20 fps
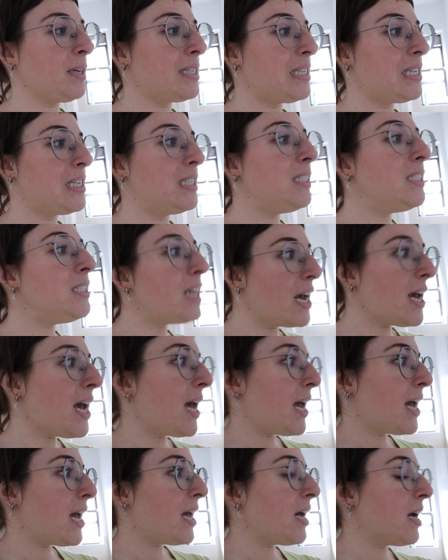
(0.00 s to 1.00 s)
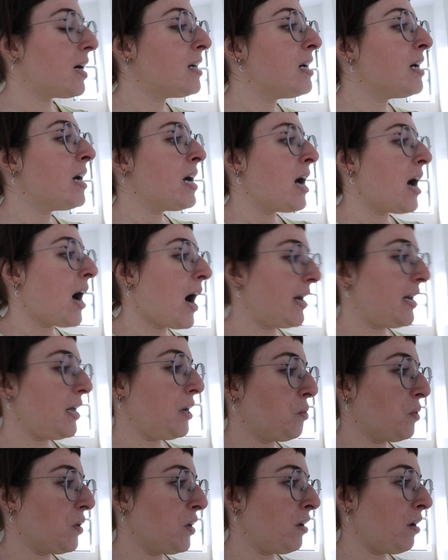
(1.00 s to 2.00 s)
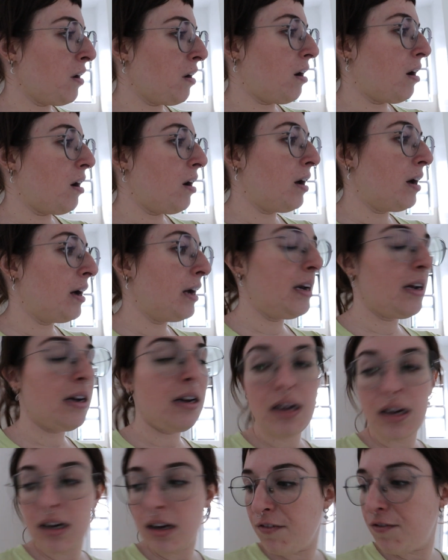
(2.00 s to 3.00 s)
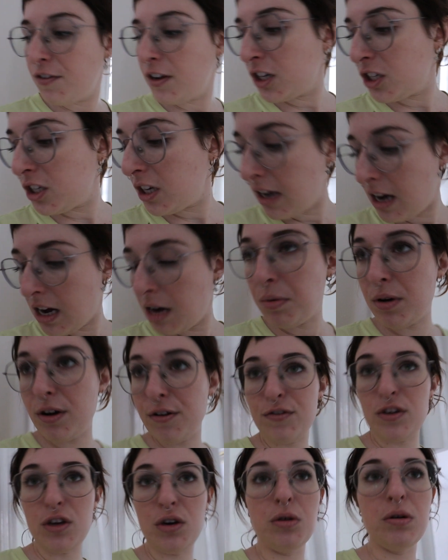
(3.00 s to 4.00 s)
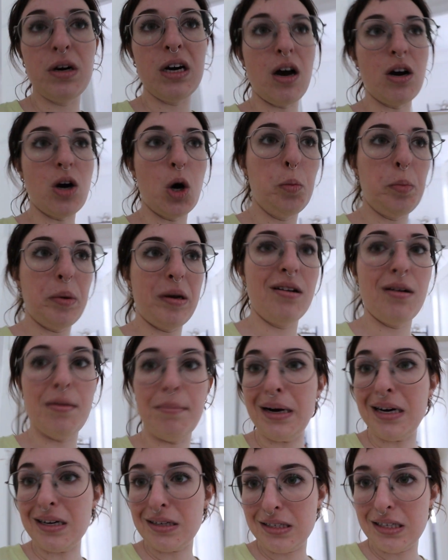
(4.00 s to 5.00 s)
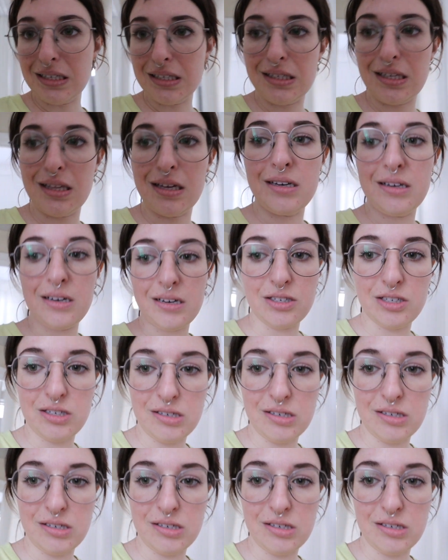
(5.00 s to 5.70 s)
Today I need to work on finishing up a few open boxes that are